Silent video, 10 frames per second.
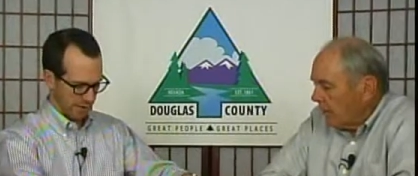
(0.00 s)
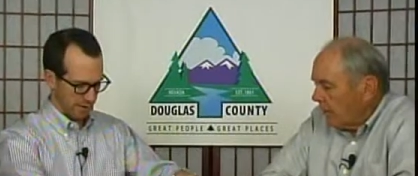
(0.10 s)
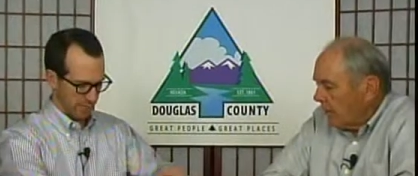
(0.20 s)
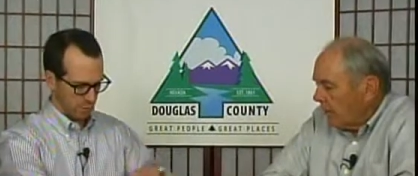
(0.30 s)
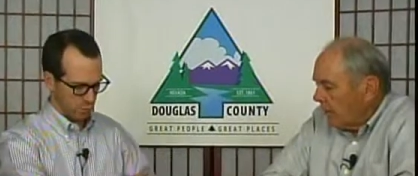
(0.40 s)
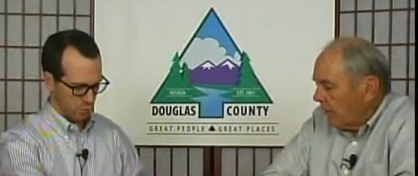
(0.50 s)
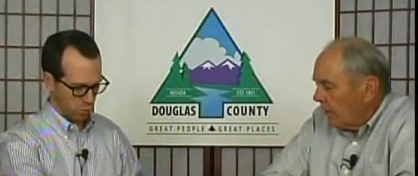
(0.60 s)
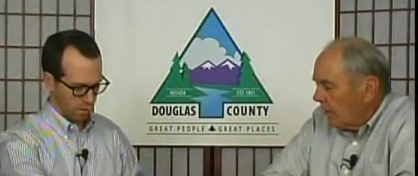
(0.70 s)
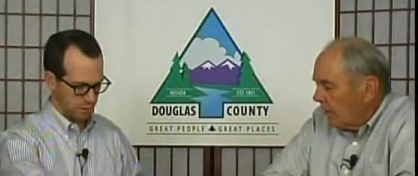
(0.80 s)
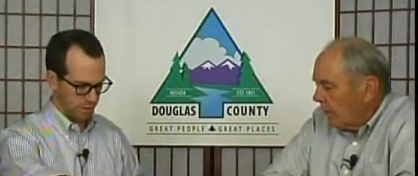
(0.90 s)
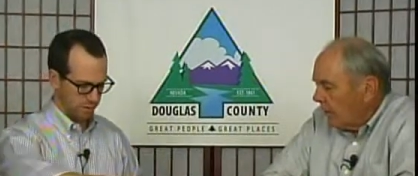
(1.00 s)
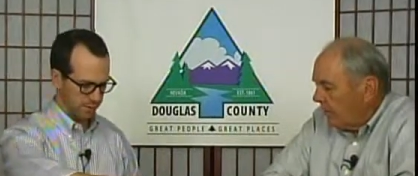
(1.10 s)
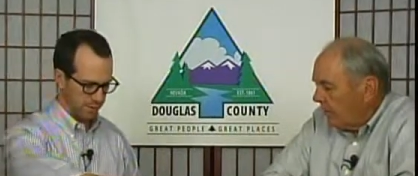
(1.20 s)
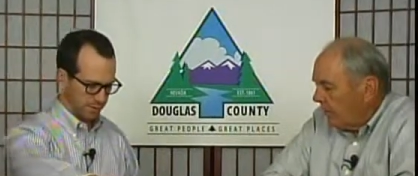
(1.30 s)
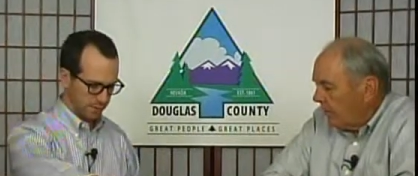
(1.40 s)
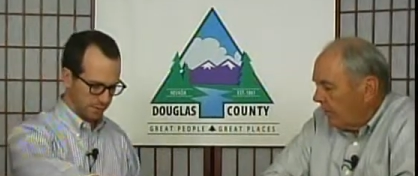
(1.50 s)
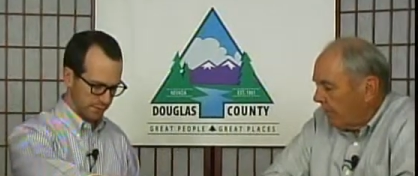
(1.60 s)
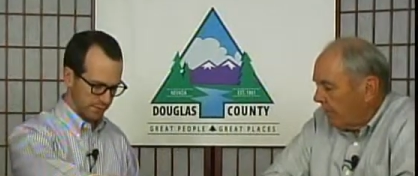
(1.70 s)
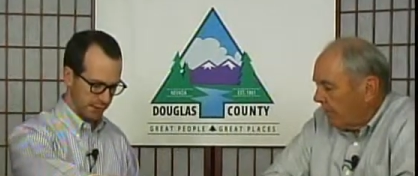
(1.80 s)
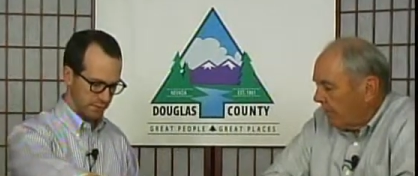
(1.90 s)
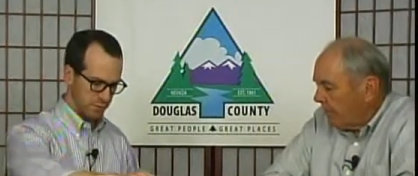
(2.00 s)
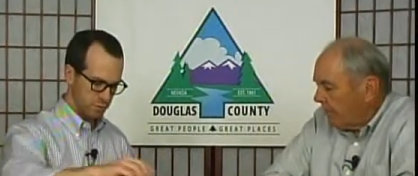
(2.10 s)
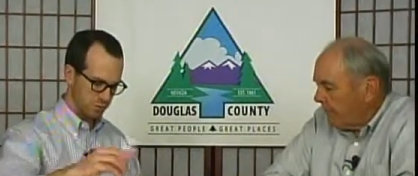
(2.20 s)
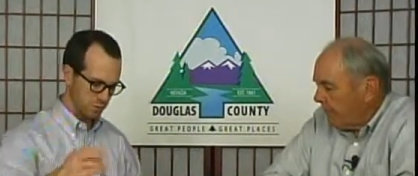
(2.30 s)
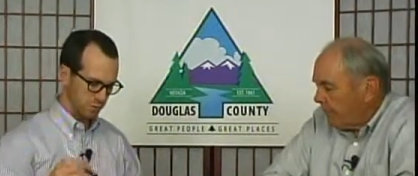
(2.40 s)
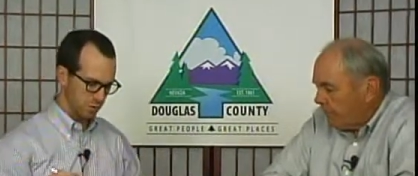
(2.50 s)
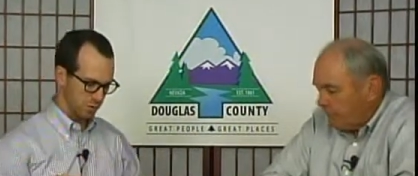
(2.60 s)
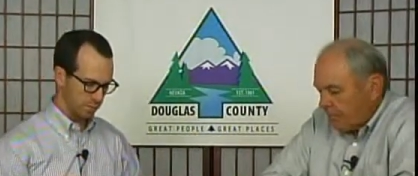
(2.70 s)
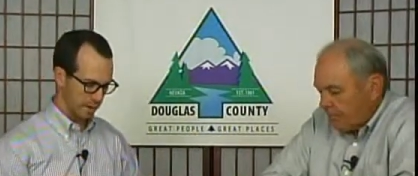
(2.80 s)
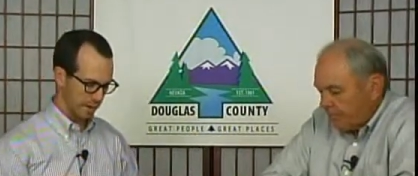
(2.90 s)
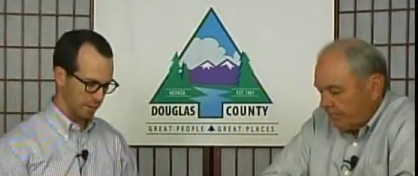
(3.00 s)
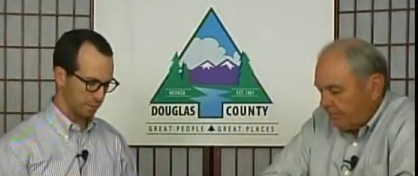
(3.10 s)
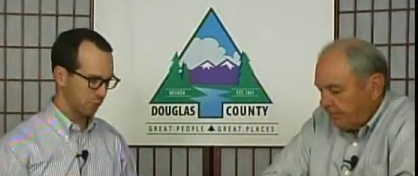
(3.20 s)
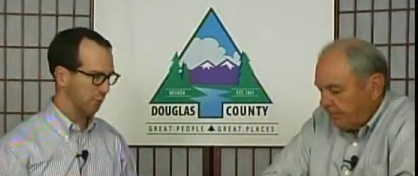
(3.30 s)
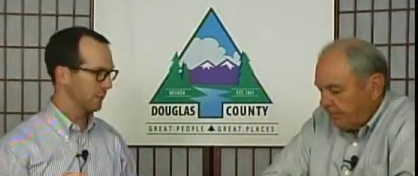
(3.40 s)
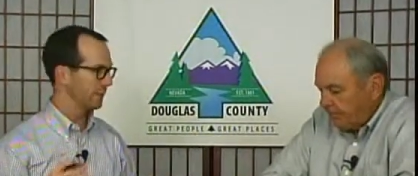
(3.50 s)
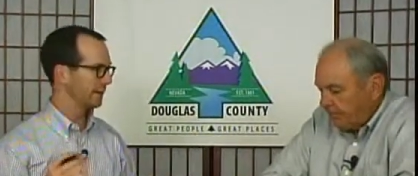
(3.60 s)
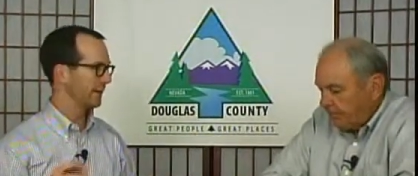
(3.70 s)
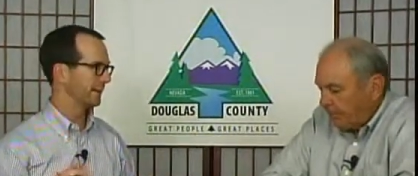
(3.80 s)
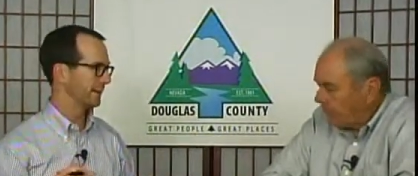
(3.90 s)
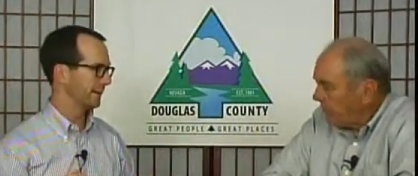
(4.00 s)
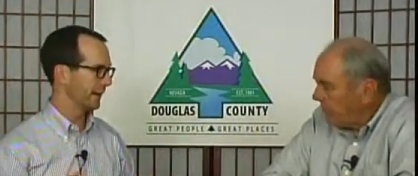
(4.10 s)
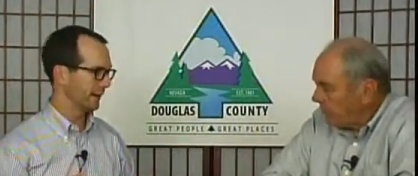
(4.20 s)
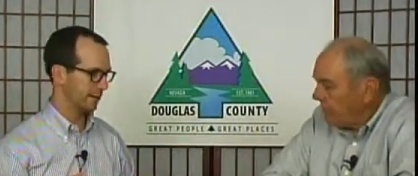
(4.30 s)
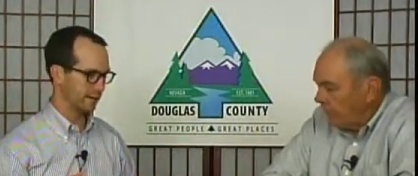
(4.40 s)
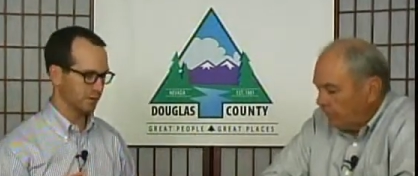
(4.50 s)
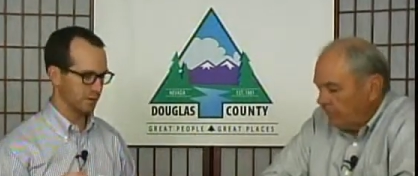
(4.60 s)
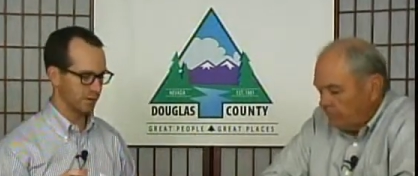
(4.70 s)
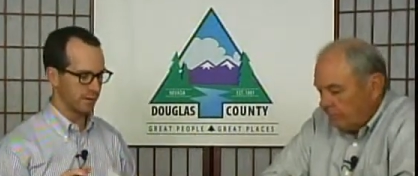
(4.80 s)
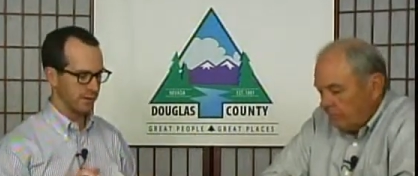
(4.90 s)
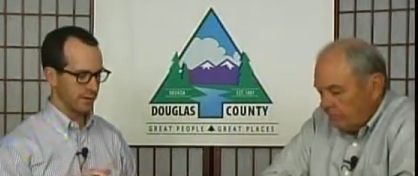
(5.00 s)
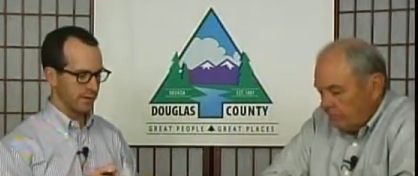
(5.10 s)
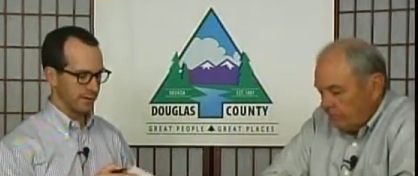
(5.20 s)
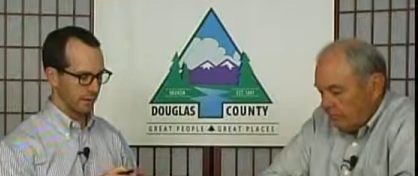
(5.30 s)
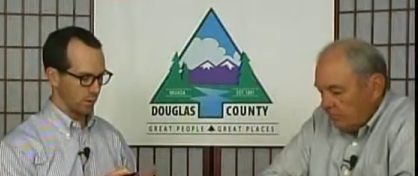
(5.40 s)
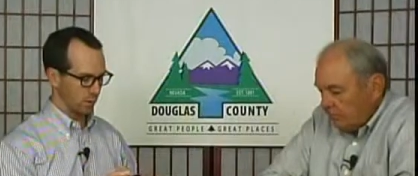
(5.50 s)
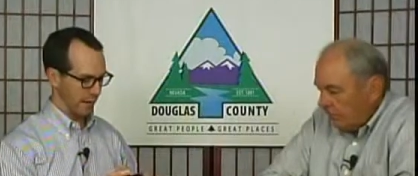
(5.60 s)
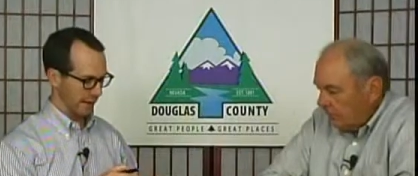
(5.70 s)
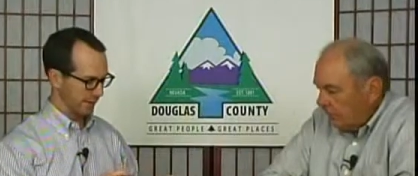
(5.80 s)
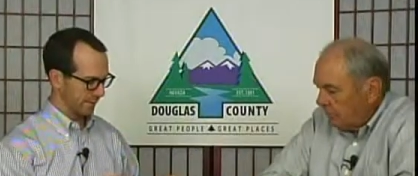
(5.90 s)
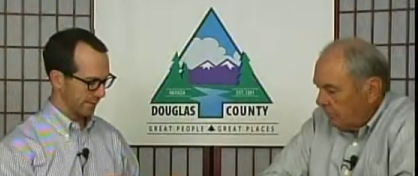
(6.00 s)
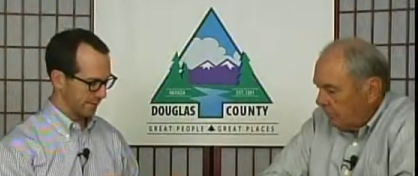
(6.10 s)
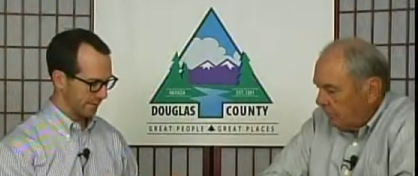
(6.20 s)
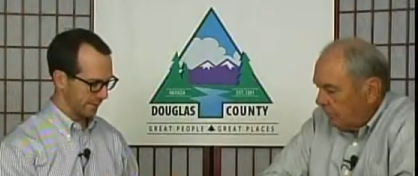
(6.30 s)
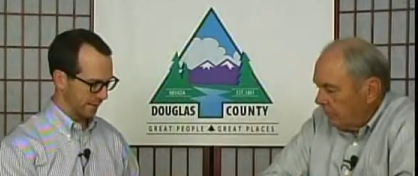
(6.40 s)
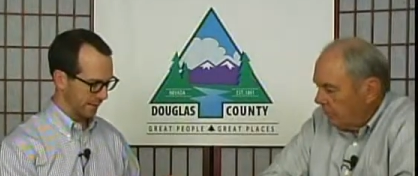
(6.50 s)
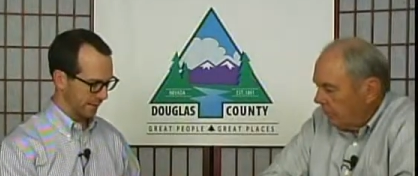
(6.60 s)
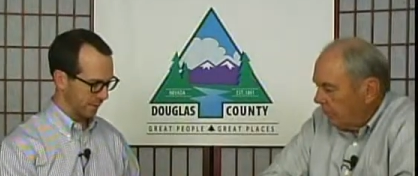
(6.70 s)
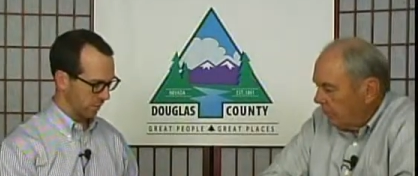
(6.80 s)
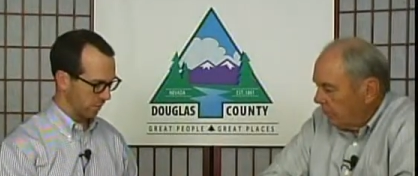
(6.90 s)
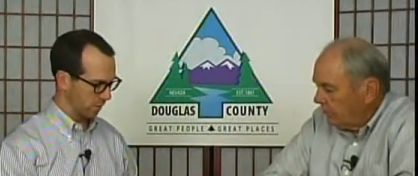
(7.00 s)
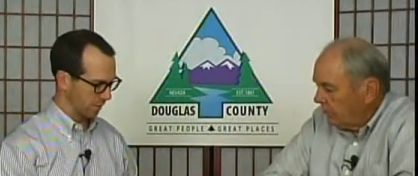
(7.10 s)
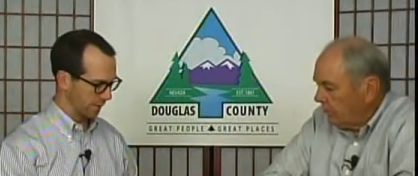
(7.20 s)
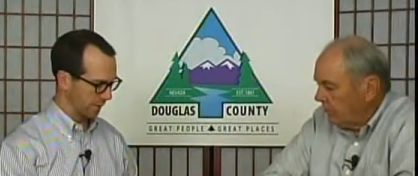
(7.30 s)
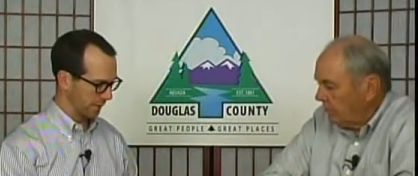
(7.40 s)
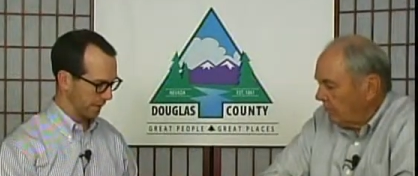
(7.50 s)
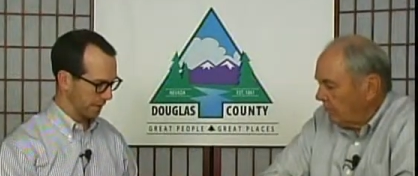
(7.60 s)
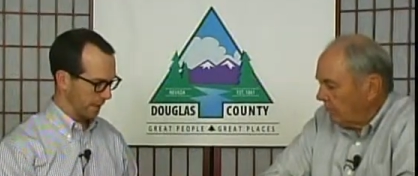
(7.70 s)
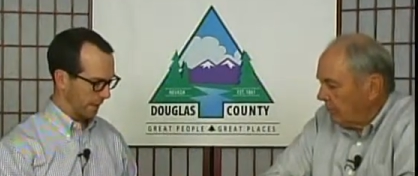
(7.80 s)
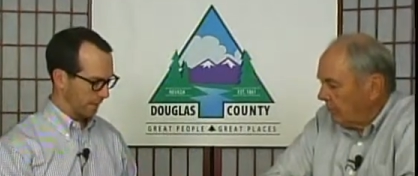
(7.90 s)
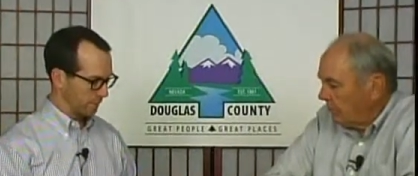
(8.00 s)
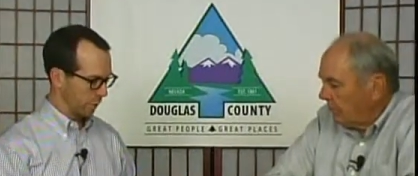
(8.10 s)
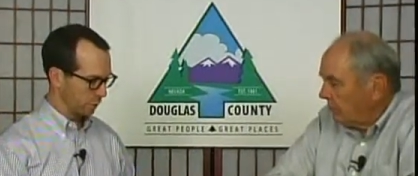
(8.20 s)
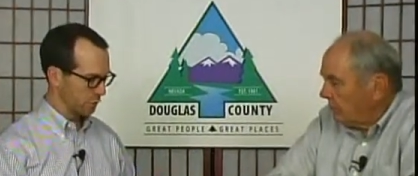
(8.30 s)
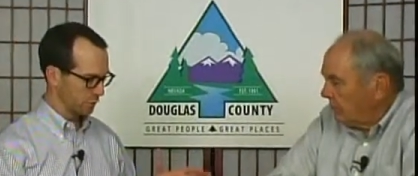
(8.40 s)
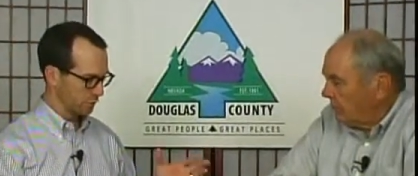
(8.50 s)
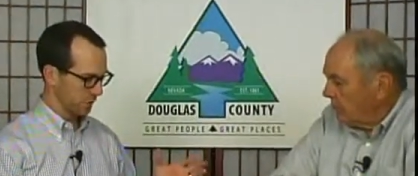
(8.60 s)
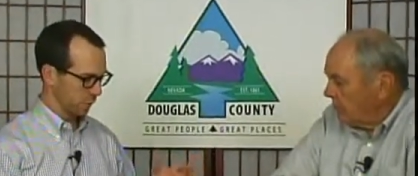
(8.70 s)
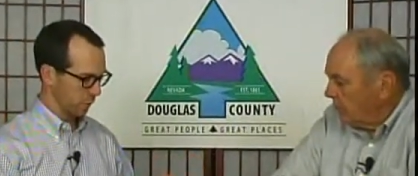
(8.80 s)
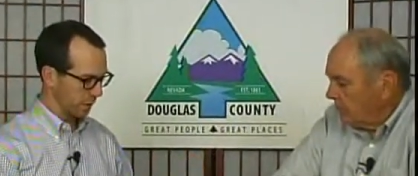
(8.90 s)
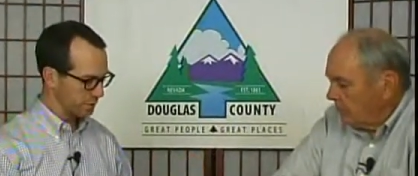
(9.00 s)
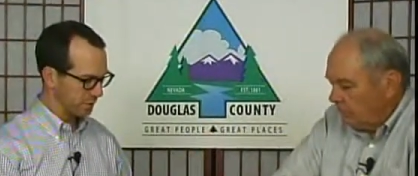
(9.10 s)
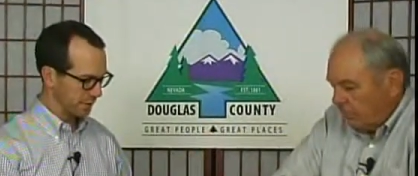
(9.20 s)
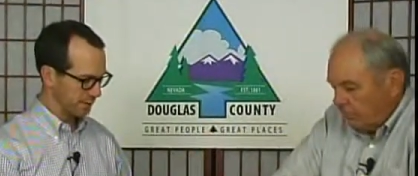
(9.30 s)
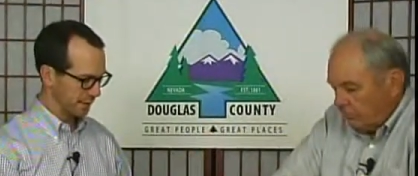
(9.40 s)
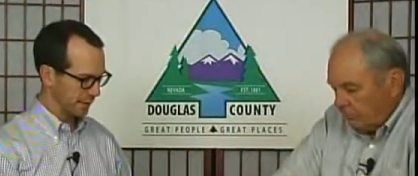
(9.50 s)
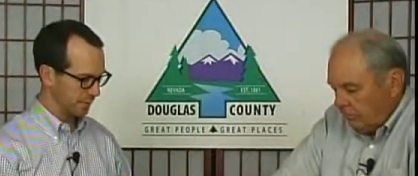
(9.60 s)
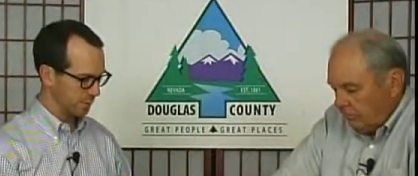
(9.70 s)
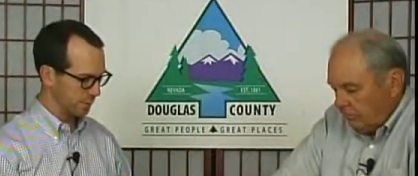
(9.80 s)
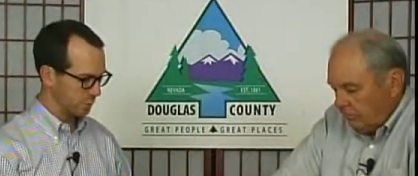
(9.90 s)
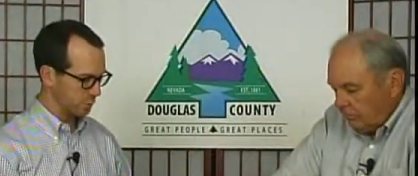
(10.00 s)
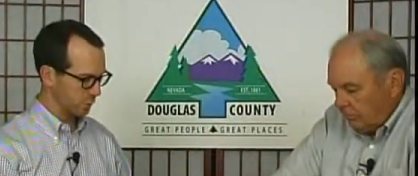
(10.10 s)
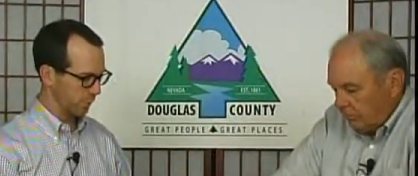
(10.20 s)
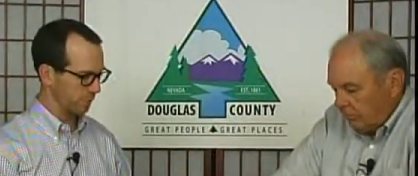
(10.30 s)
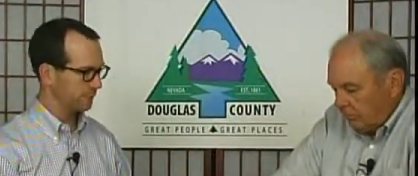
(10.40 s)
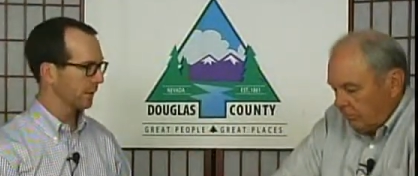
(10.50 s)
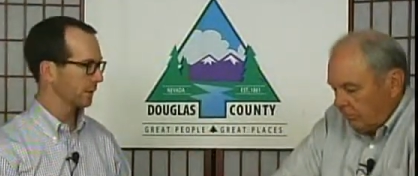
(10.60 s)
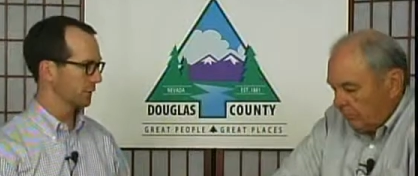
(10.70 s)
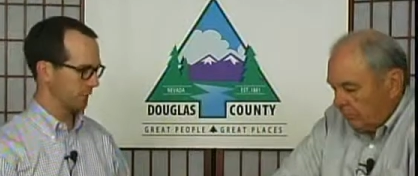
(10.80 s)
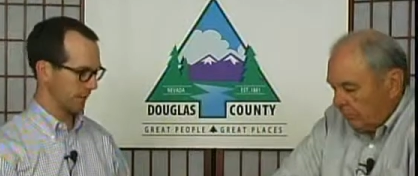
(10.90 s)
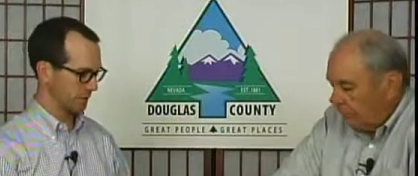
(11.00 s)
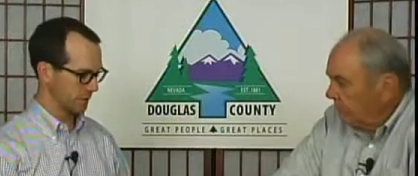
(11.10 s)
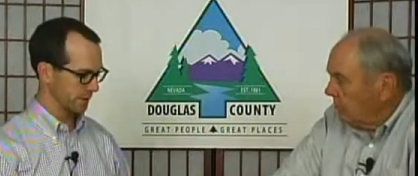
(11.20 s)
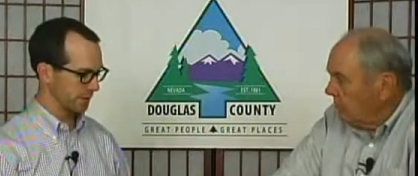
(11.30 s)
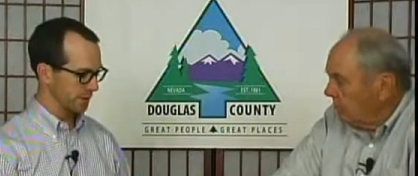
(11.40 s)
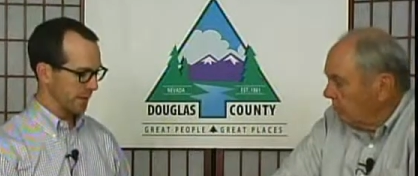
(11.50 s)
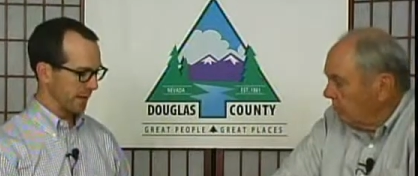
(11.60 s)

Speaker 1: item, a correction to land use and zoning maps from the mid 1990s. And, you know, we had land that in Gardnerville that parcels that were originally intended to be used for a fire station.